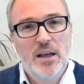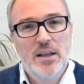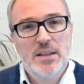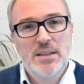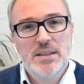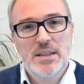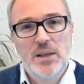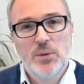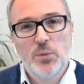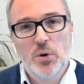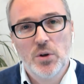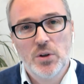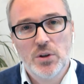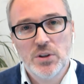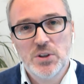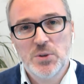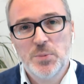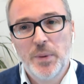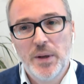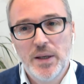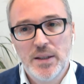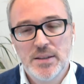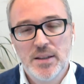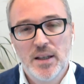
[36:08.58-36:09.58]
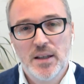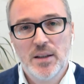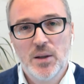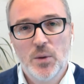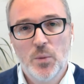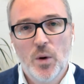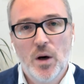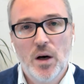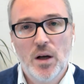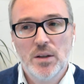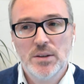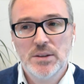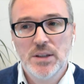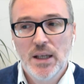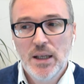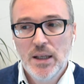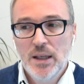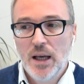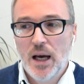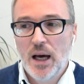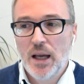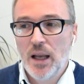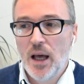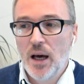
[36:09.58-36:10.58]
see what good's being done in the world.
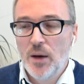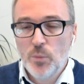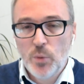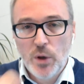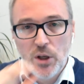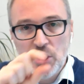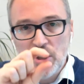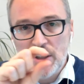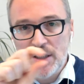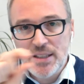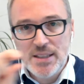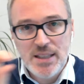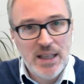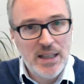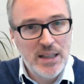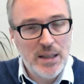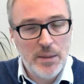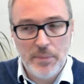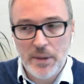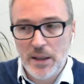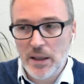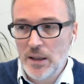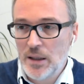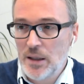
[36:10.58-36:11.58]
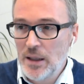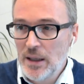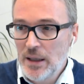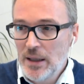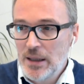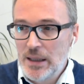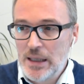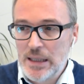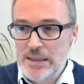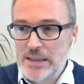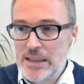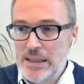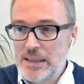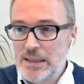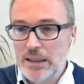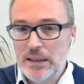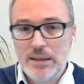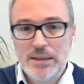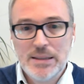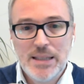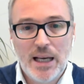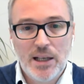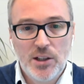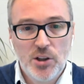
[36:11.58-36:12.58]
And we just sit in the middle as this
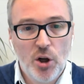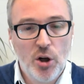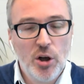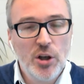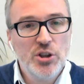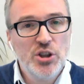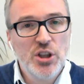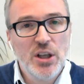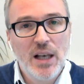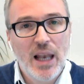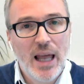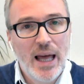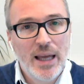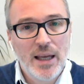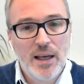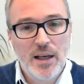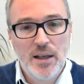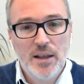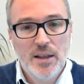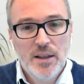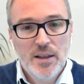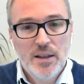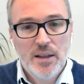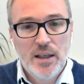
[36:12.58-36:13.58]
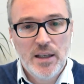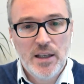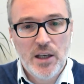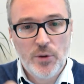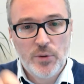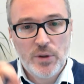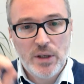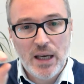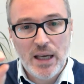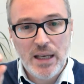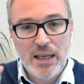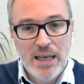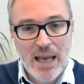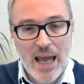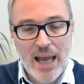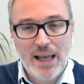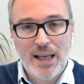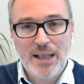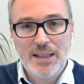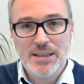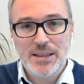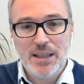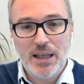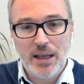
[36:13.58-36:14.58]
little technology layer, you know,
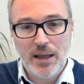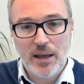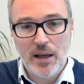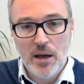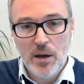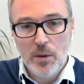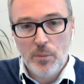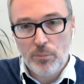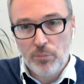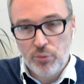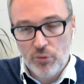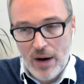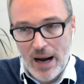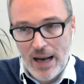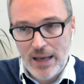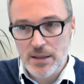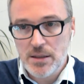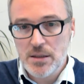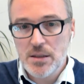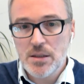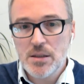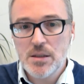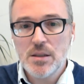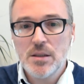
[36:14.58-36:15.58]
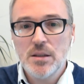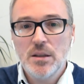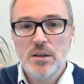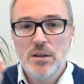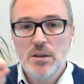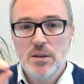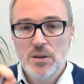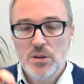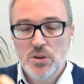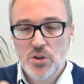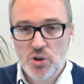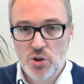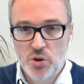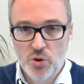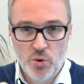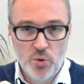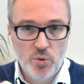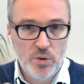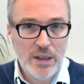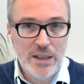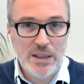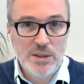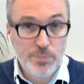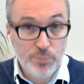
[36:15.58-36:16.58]
connecting brands to
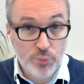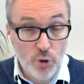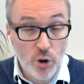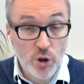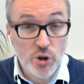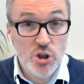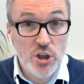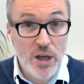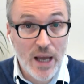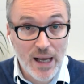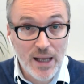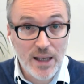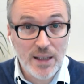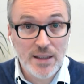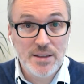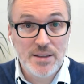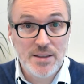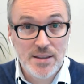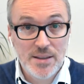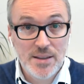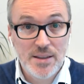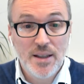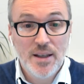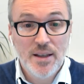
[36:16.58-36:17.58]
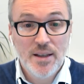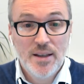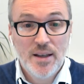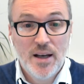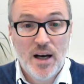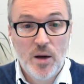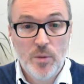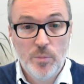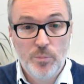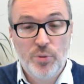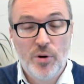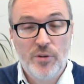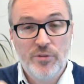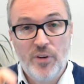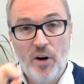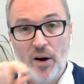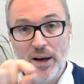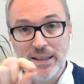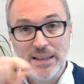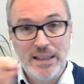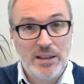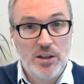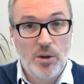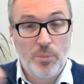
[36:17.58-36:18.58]
these projects and
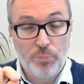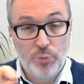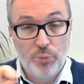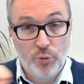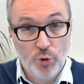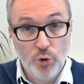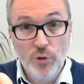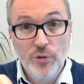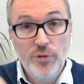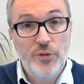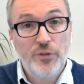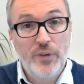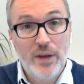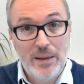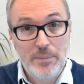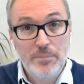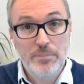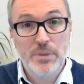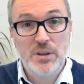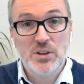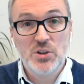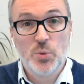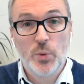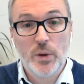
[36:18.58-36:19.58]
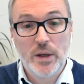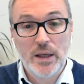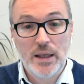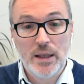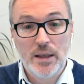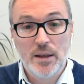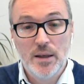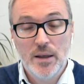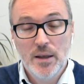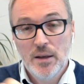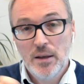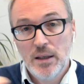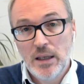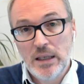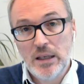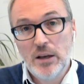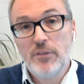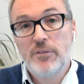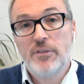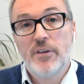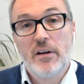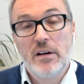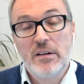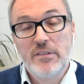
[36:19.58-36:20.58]
providing the proof in between, you
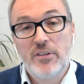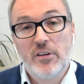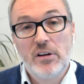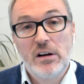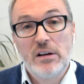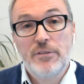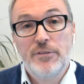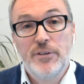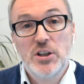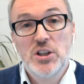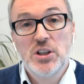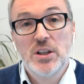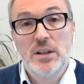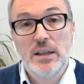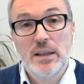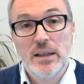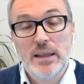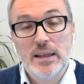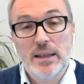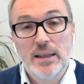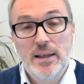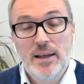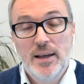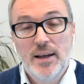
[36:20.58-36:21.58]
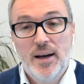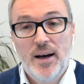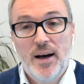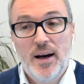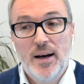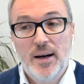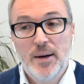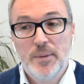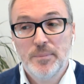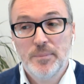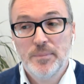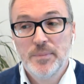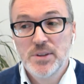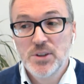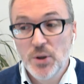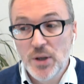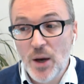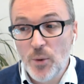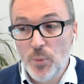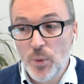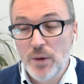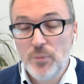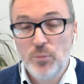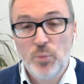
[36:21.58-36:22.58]
know, very, very efficiently. So
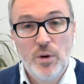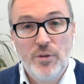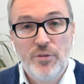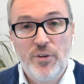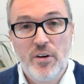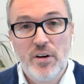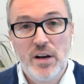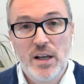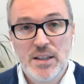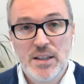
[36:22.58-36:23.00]
yeah, we're very